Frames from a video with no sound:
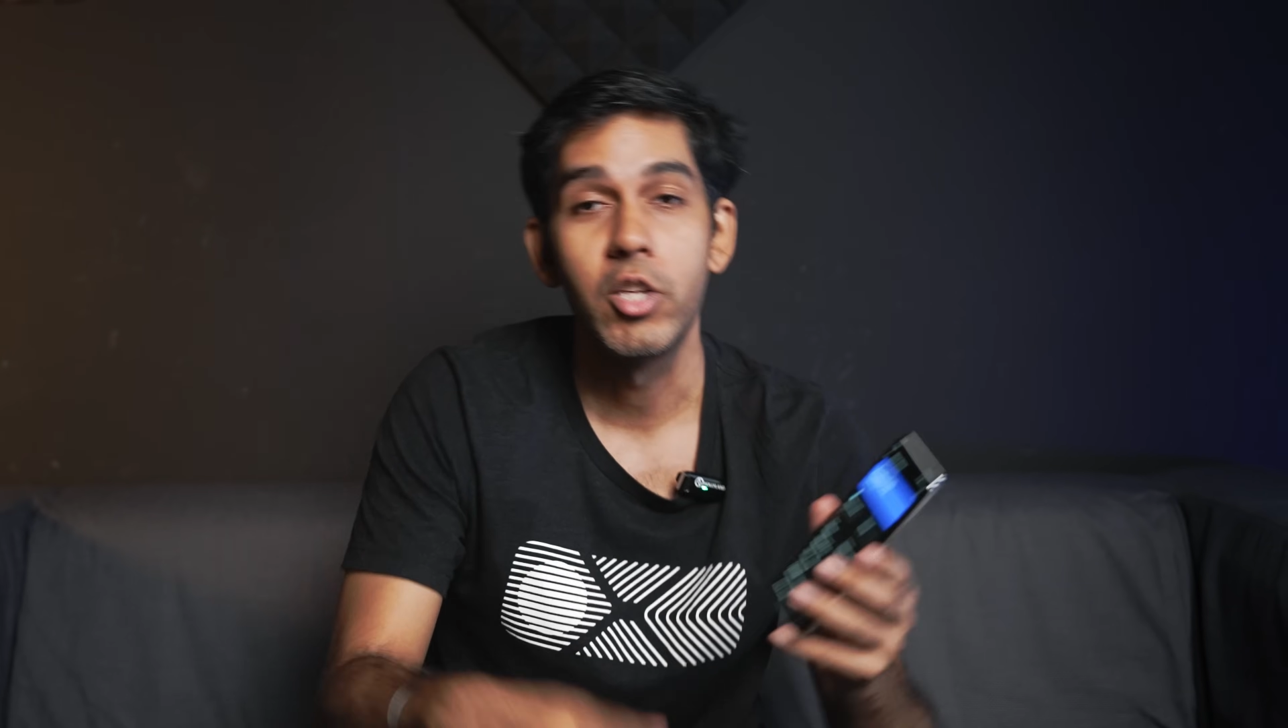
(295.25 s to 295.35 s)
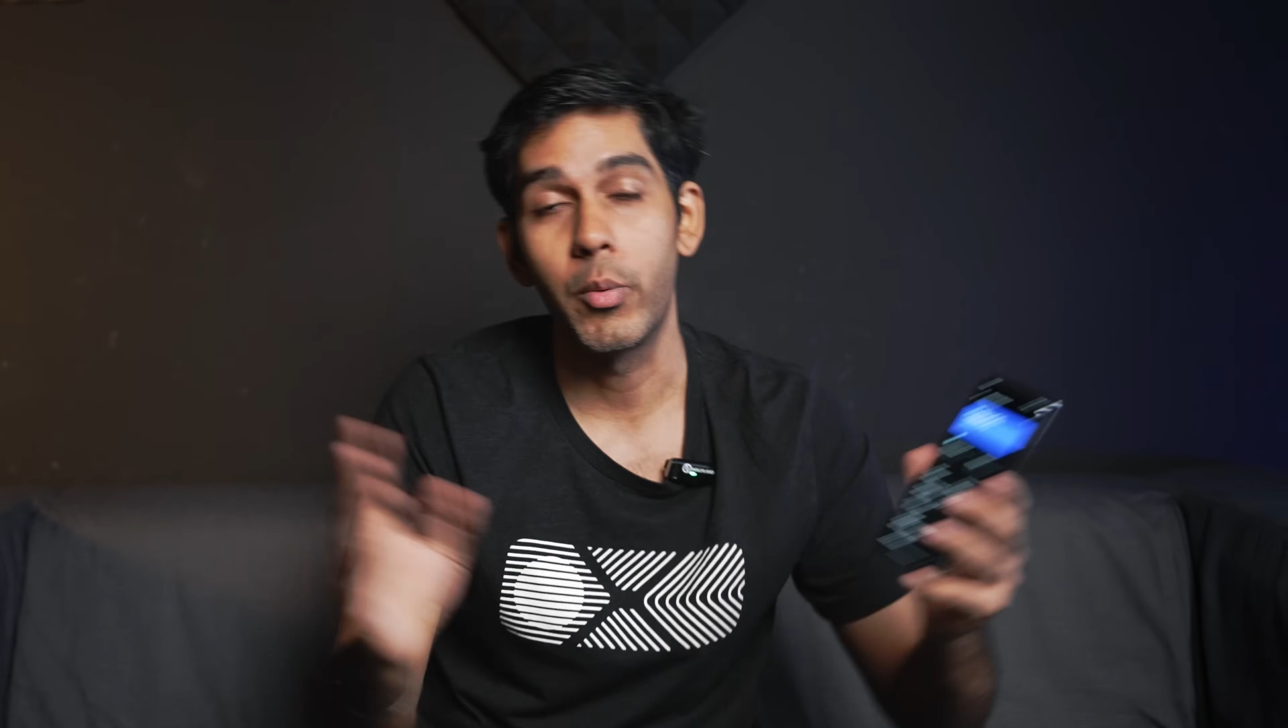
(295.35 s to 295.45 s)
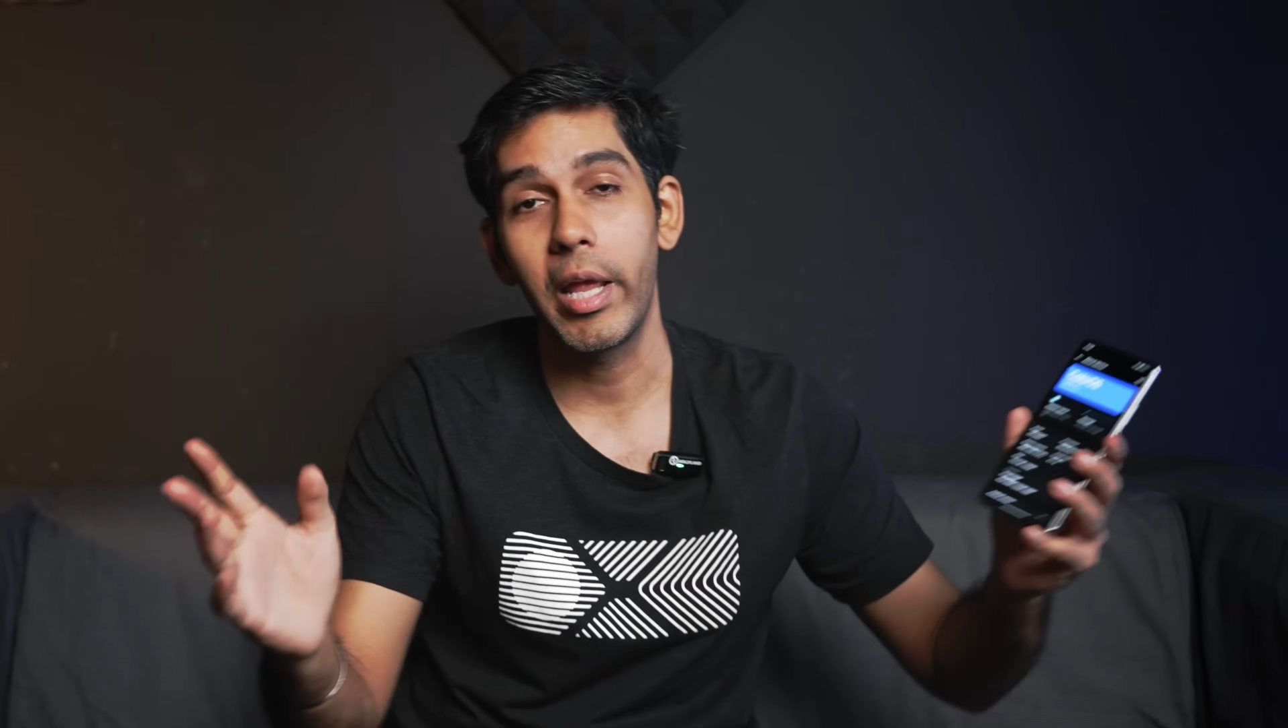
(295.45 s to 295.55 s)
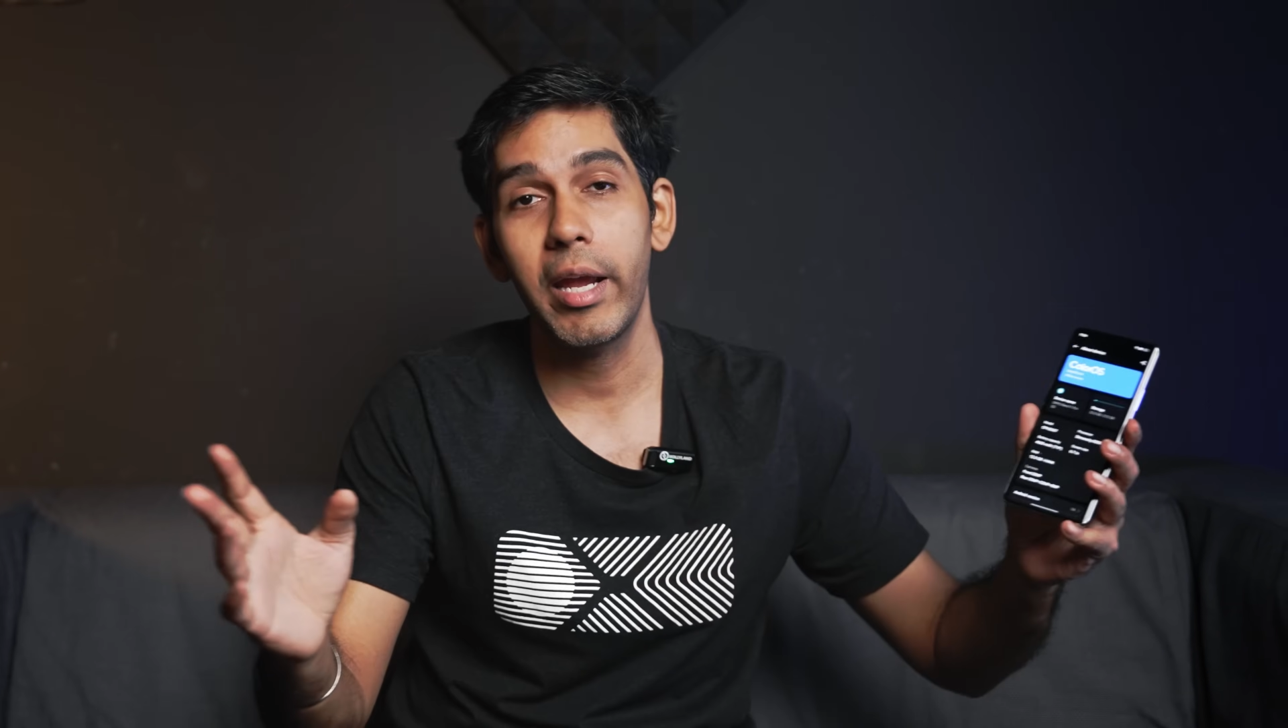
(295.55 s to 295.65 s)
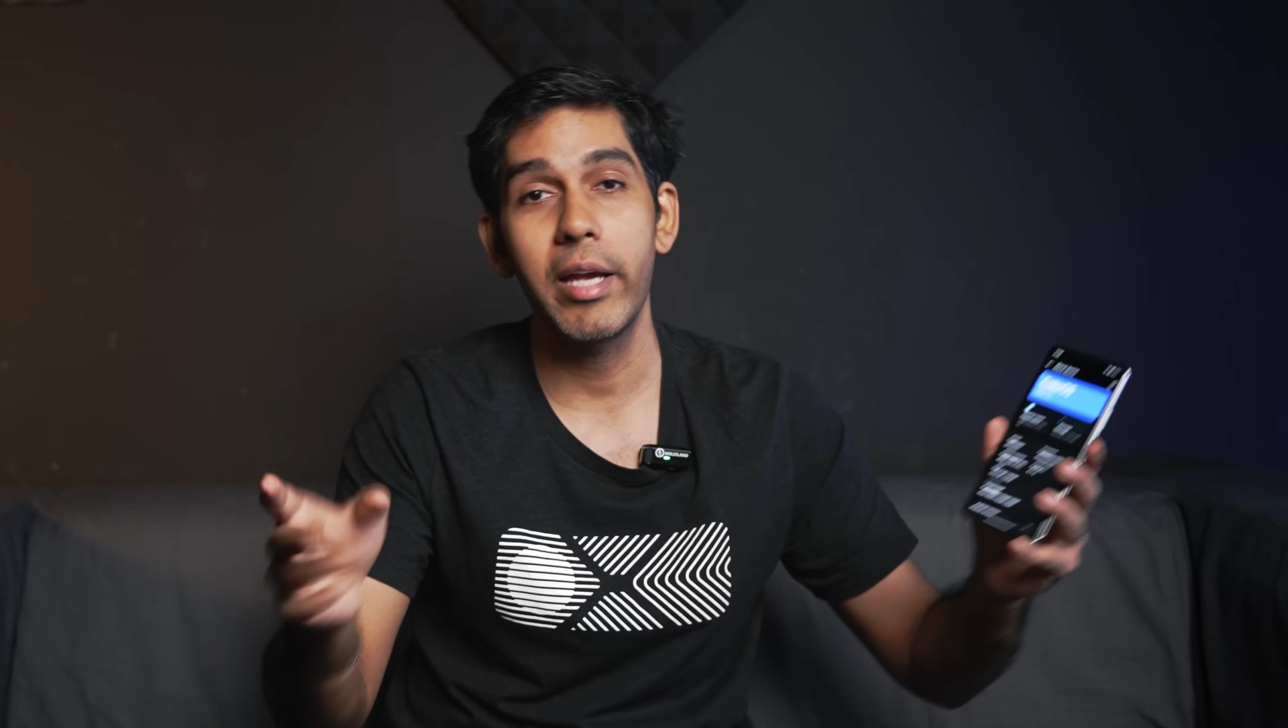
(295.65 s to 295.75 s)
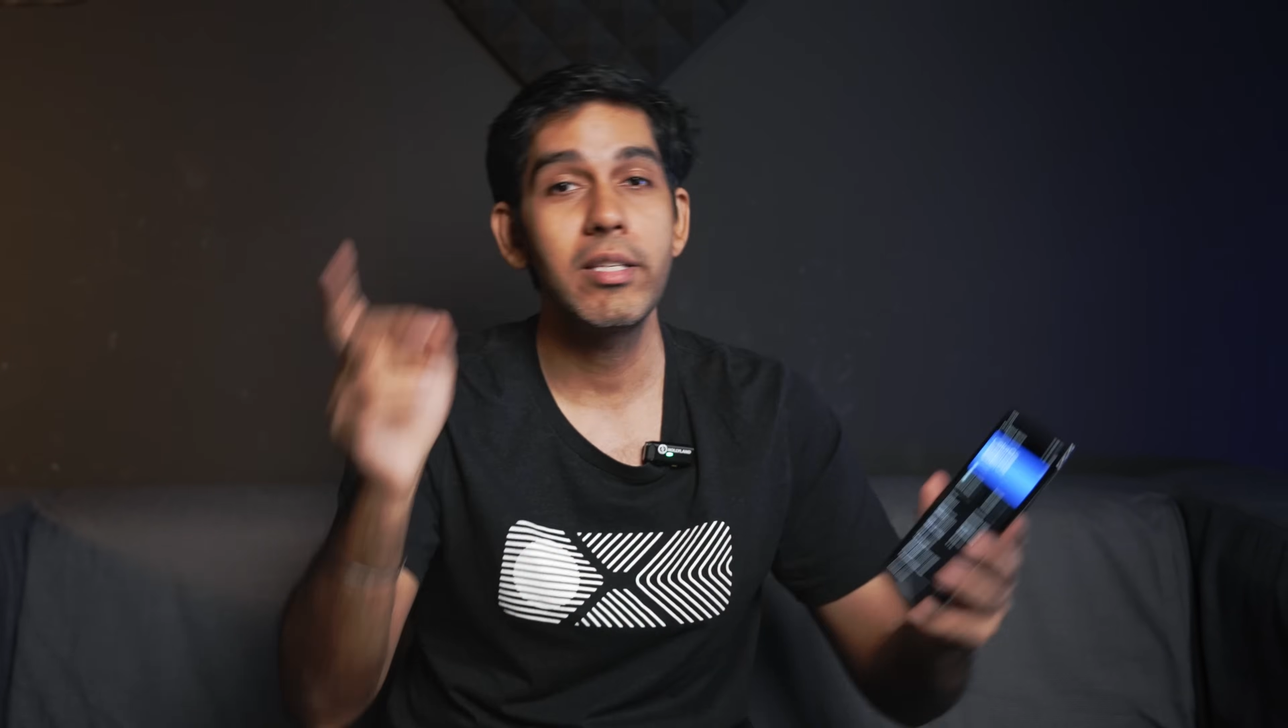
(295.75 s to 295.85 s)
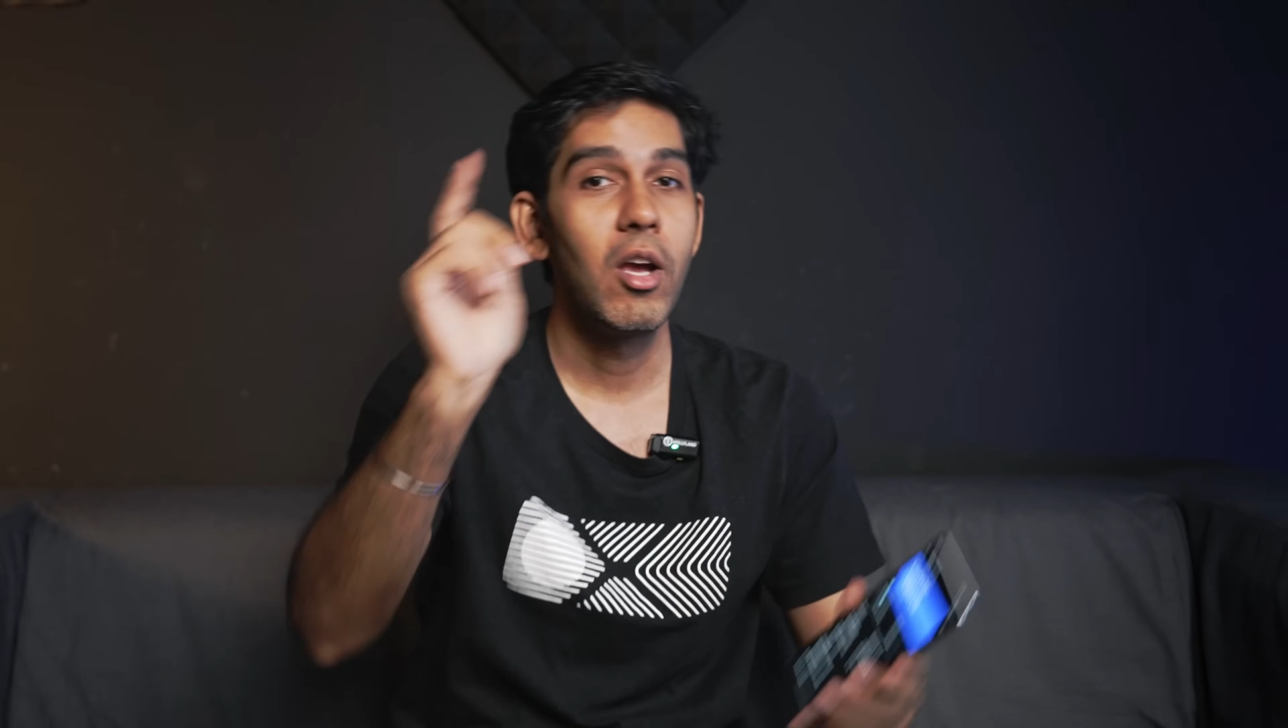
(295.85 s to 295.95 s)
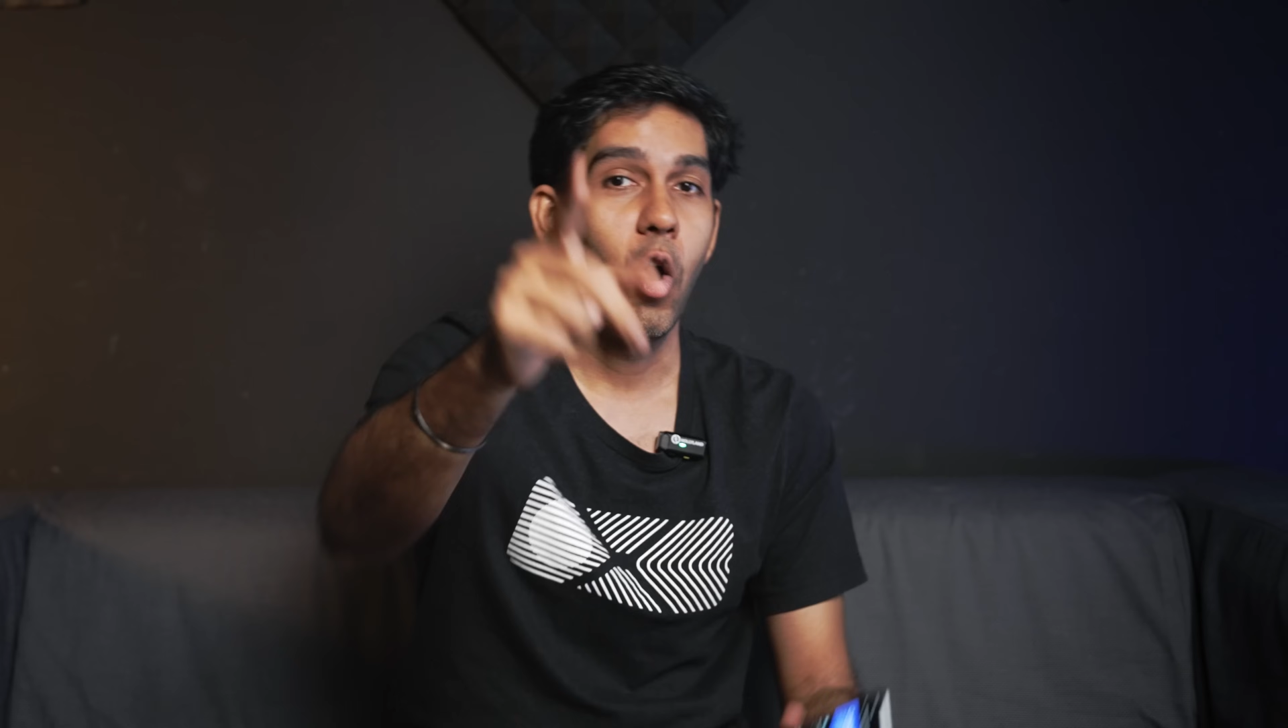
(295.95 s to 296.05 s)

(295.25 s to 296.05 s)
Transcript: So with that guys,